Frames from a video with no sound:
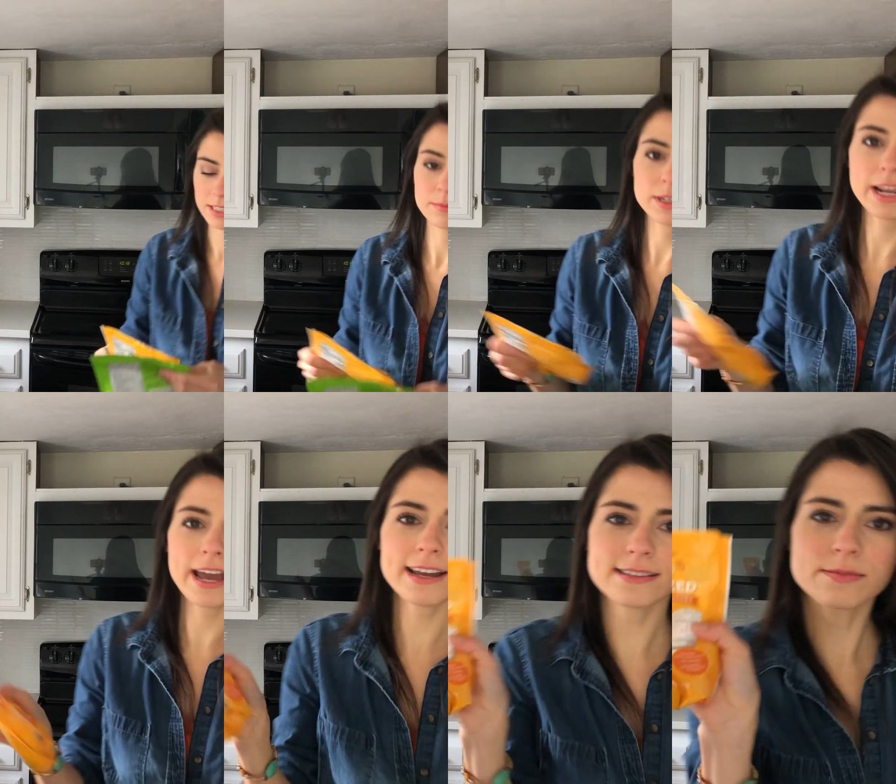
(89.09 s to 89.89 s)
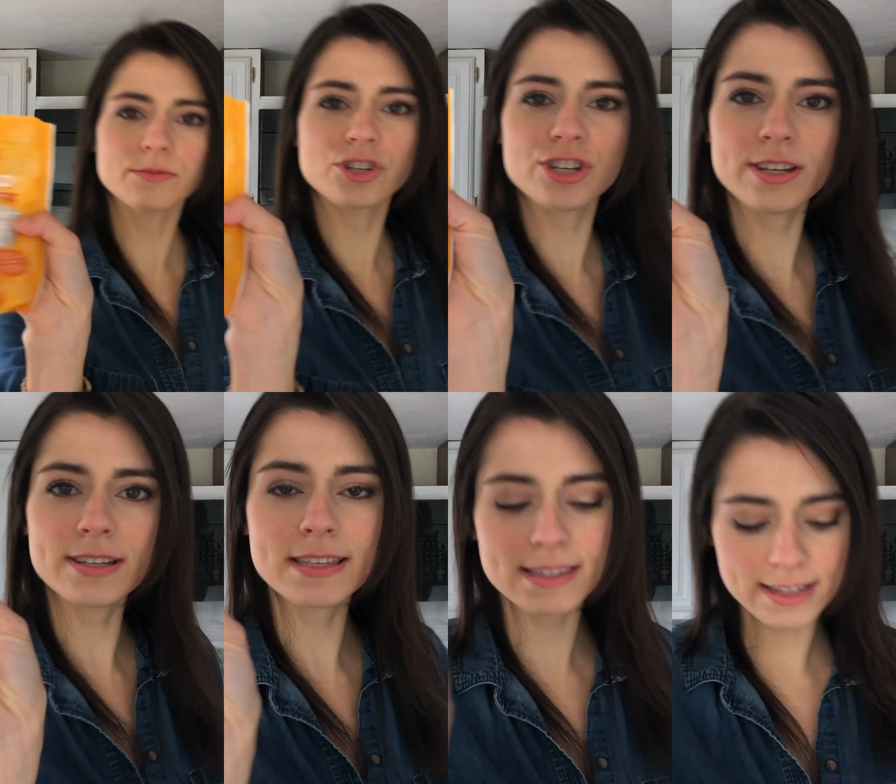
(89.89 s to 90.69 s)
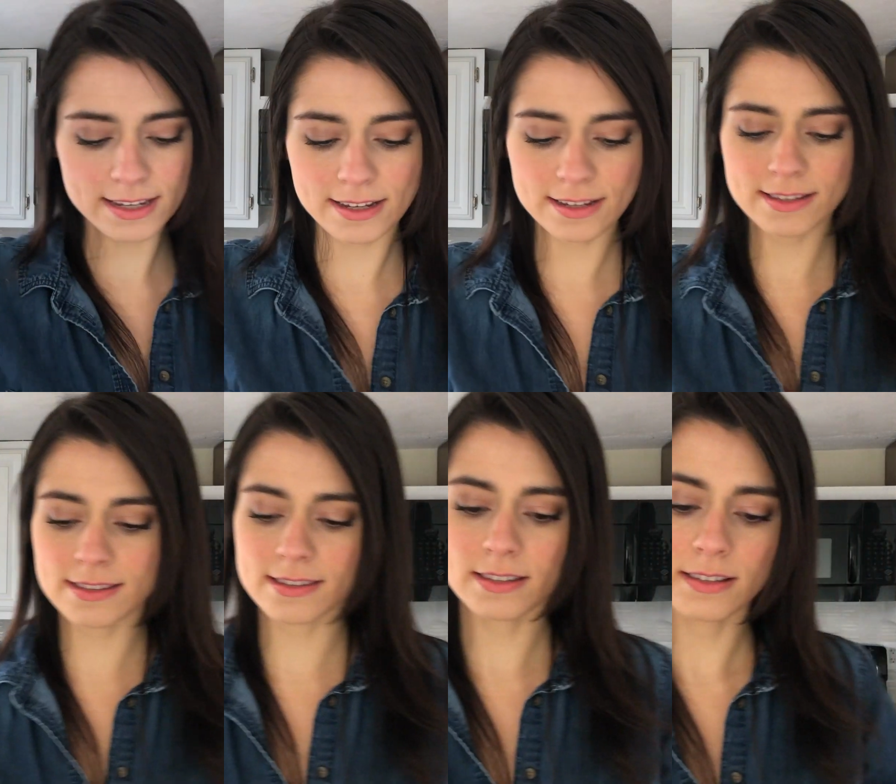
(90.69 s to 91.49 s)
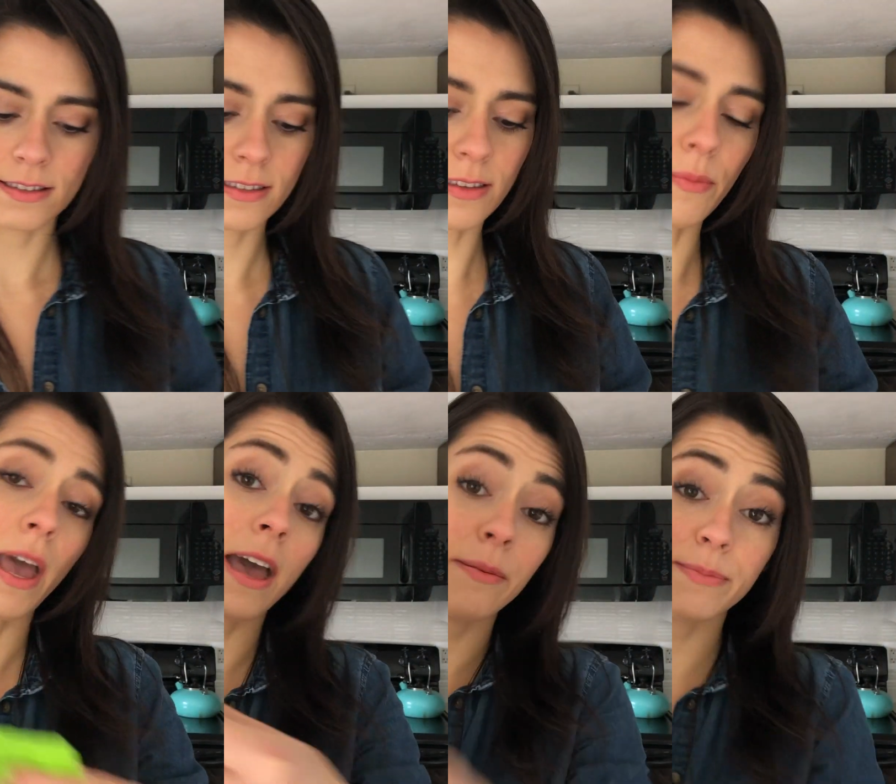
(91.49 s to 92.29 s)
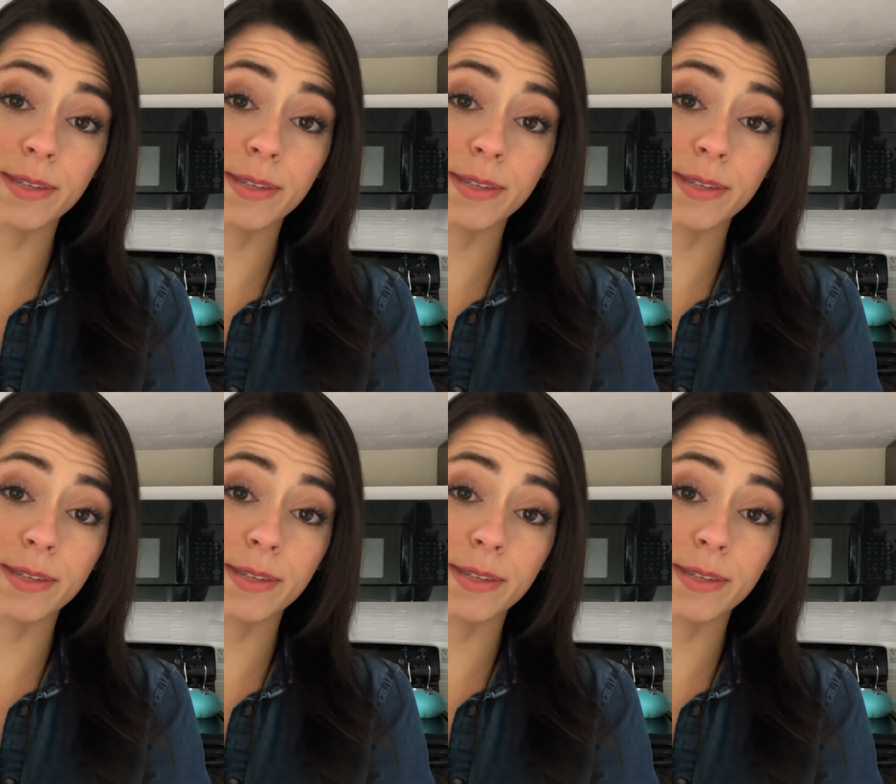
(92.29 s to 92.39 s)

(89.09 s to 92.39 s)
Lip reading: I'm gonna add some chia seeds, some hemp